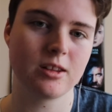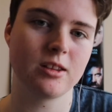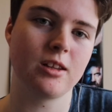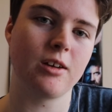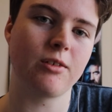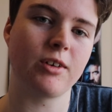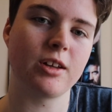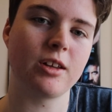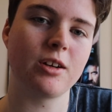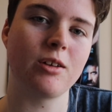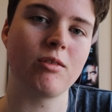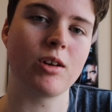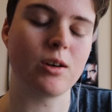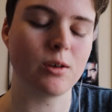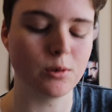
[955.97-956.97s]
they're really
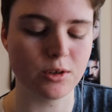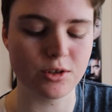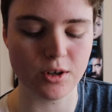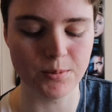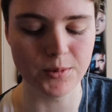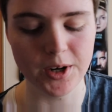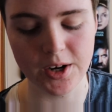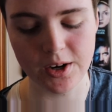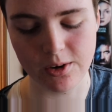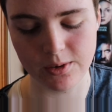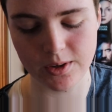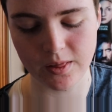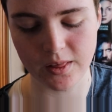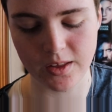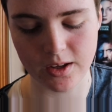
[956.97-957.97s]
doing a good job now,
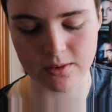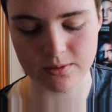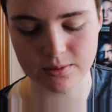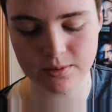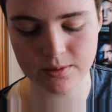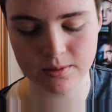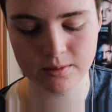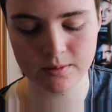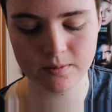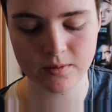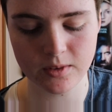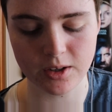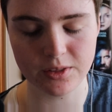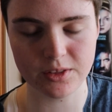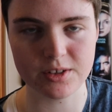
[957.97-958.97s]
and they've
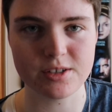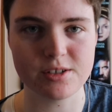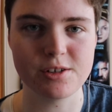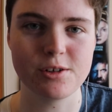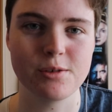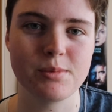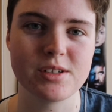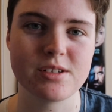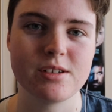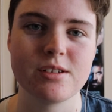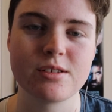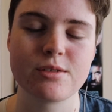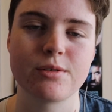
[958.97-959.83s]
got this new business